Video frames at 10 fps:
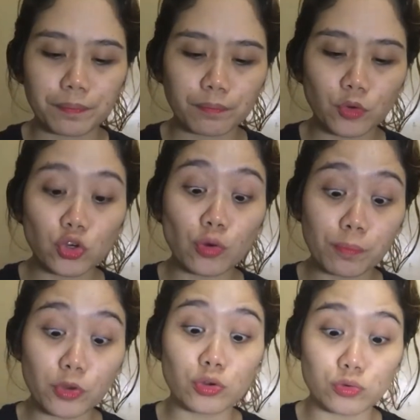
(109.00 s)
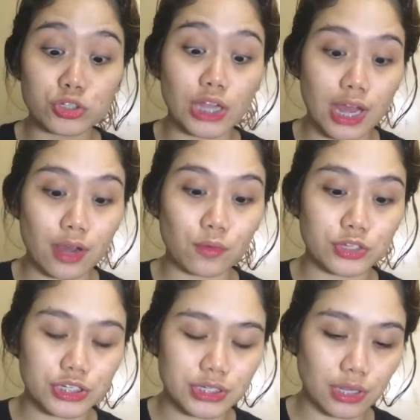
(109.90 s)
Punong-puno siya,
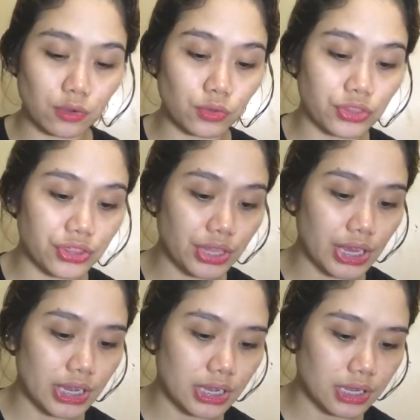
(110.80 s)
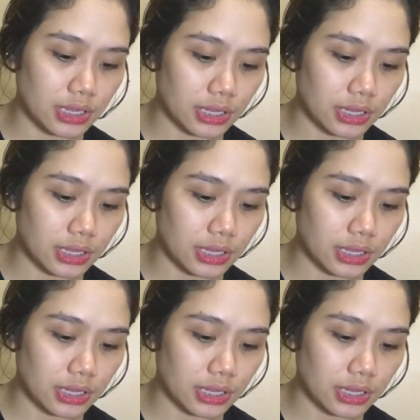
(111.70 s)
which is a good thing.